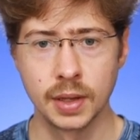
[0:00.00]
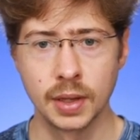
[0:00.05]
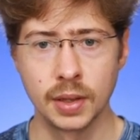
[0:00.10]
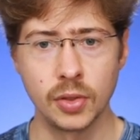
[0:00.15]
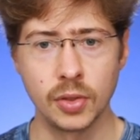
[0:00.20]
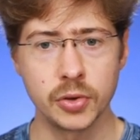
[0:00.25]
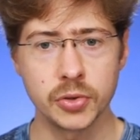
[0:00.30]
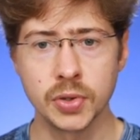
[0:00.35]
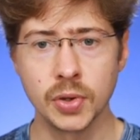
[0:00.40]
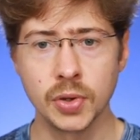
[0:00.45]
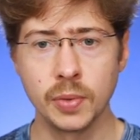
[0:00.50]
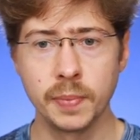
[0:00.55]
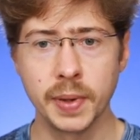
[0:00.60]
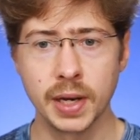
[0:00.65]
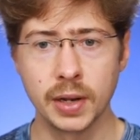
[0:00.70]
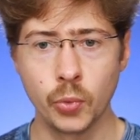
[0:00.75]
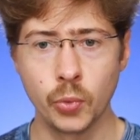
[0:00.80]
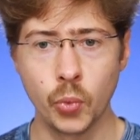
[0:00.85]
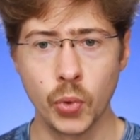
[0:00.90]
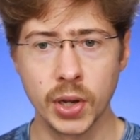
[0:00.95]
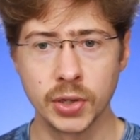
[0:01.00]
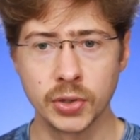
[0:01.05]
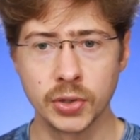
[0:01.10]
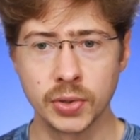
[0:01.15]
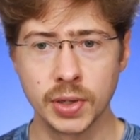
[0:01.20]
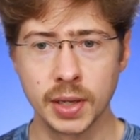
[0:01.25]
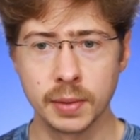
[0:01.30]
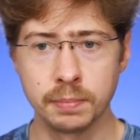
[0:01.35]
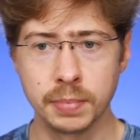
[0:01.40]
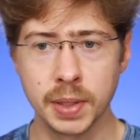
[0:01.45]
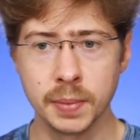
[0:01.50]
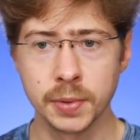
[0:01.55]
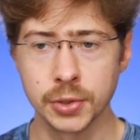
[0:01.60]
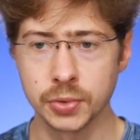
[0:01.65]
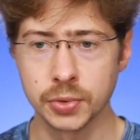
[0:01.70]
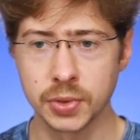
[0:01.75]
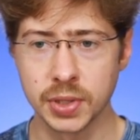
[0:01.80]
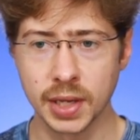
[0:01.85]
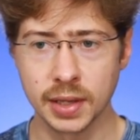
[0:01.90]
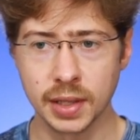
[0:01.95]
There's no better way to get people
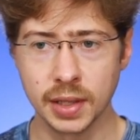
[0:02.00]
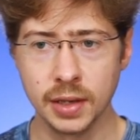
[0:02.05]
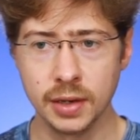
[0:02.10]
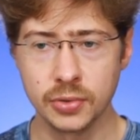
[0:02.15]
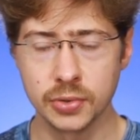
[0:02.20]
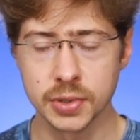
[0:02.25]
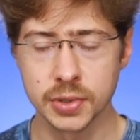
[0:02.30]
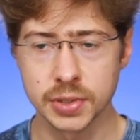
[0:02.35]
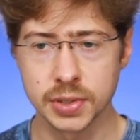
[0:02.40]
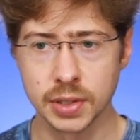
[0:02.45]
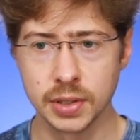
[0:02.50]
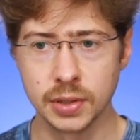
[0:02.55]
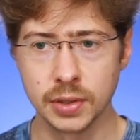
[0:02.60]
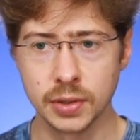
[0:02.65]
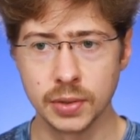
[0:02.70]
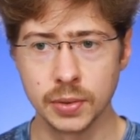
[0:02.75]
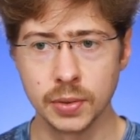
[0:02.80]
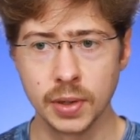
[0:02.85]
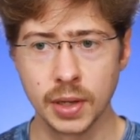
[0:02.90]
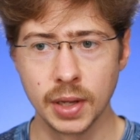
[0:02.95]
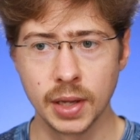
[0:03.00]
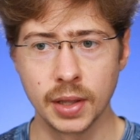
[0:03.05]
to take interest in you